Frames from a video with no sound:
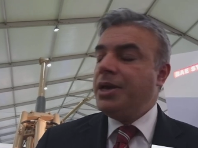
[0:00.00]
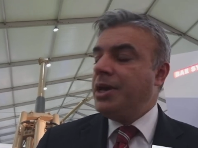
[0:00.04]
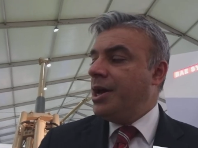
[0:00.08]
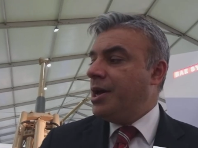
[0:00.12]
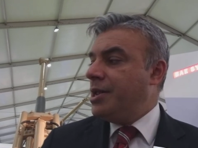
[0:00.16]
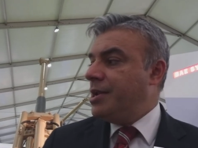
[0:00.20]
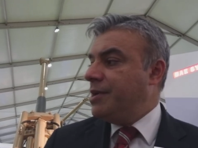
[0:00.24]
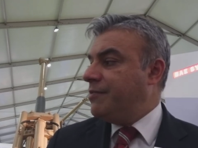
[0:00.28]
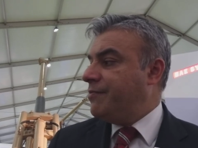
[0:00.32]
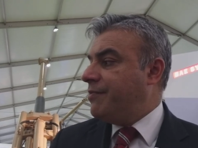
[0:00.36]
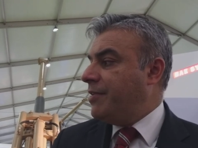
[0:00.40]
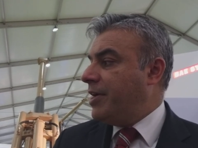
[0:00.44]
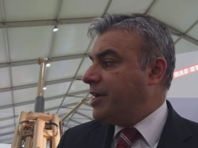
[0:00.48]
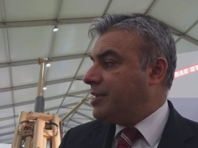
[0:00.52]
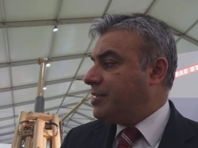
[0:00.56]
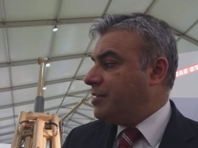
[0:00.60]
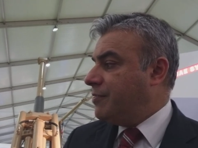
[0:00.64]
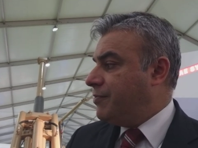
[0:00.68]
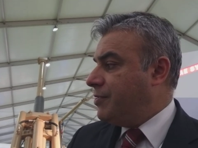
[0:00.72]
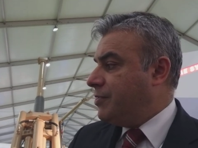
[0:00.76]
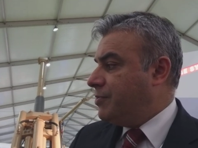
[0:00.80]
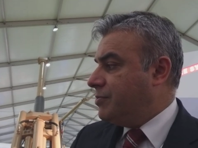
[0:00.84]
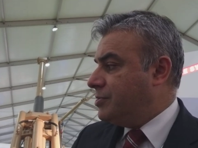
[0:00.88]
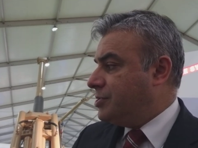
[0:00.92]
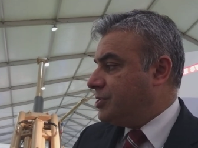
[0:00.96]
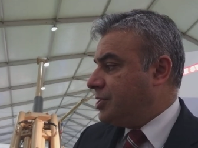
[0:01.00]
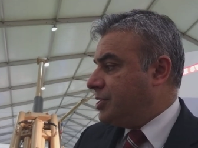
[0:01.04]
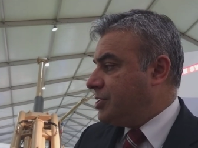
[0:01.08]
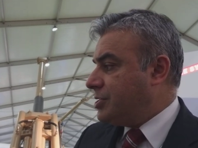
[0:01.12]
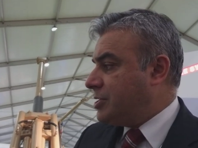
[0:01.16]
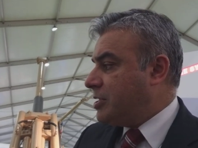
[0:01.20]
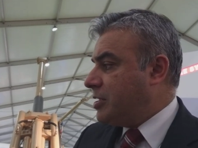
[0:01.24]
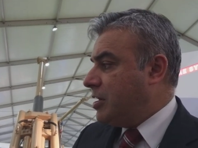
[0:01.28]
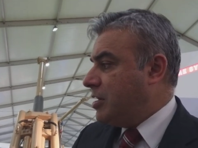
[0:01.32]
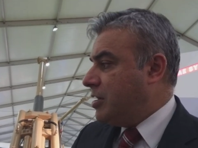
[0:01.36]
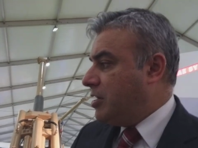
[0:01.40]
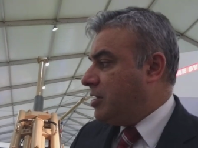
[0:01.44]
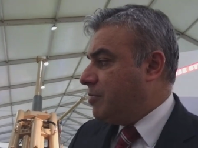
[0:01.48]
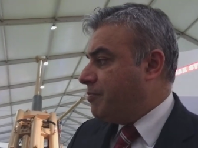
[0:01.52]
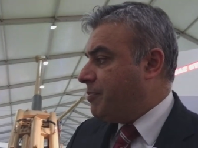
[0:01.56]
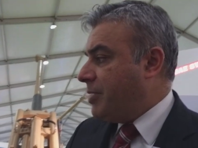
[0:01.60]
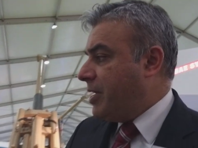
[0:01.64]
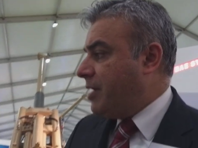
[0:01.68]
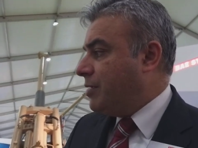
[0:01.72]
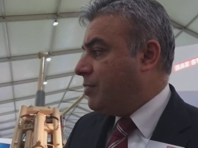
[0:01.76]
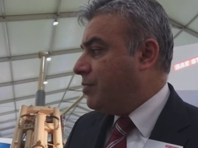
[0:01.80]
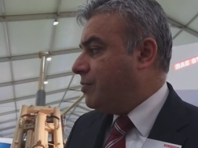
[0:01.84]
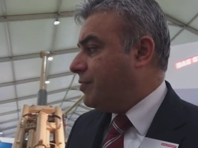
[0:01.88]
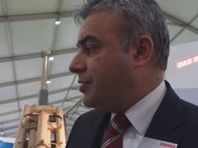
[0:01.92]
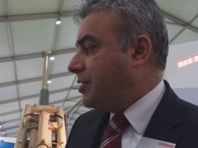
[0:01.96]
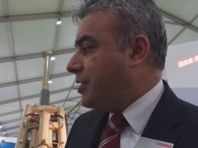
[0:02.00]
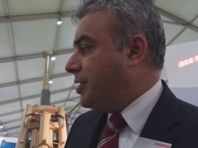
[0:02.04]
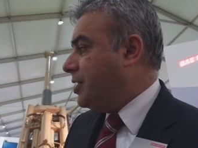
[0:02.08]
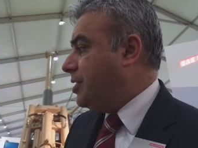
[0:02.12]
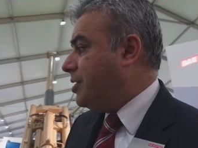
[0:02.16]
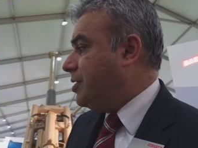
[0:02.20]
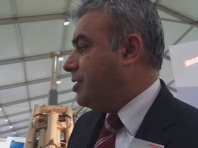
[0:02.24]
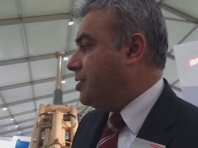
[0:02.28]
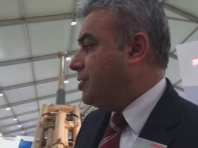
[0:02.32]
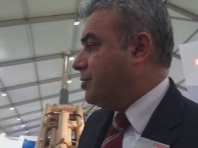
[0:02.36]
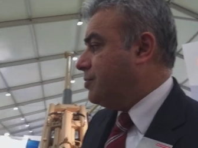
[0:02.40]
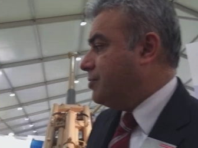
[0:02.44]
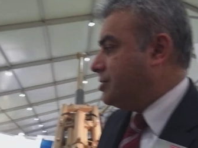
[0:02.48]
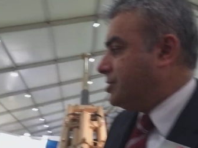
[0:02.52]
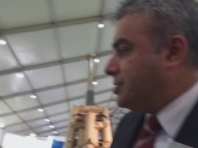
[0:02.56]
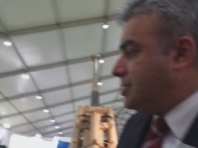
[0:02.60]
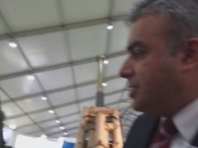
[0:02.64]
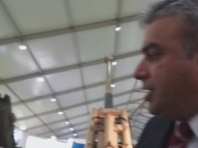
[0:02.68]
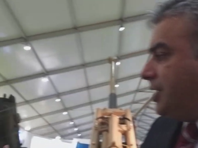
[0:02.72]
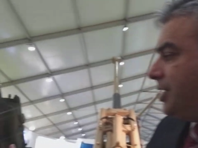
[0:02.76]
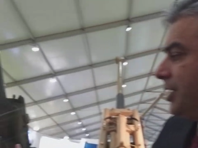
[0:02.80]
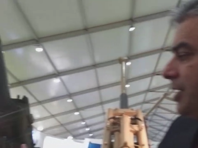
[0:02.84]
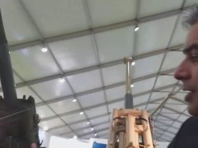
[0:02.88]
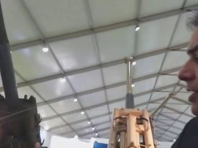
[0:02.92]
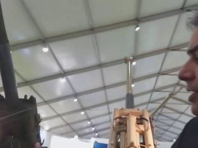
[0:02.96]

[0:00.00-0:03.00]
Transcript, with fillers: And in fact, if you'll just pan over to here, you'll see